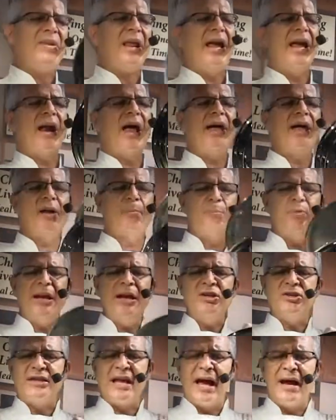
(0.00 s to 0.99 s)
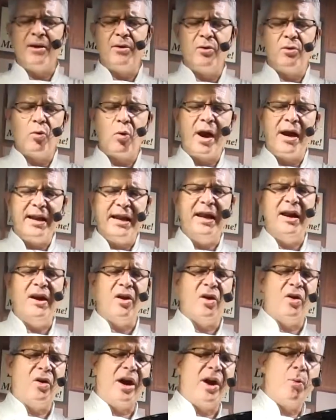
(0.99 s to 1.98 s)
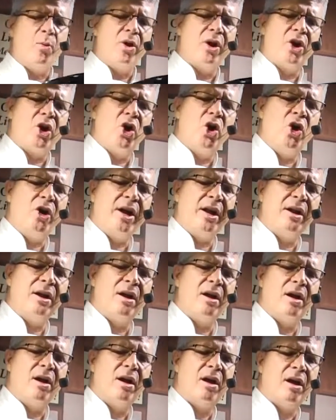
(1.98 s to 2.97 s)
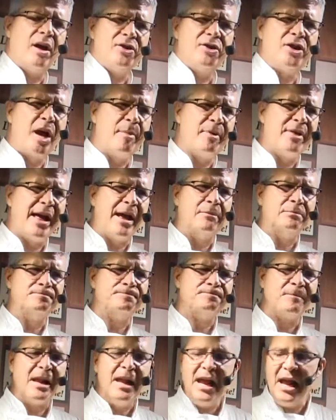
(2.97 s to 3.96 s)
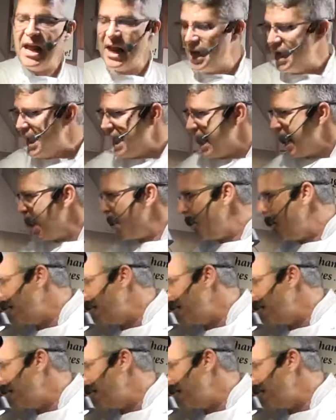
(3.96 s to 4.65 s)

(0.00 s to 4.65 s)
and I'm going to place that right here, and we're going to cook it on top of that. Now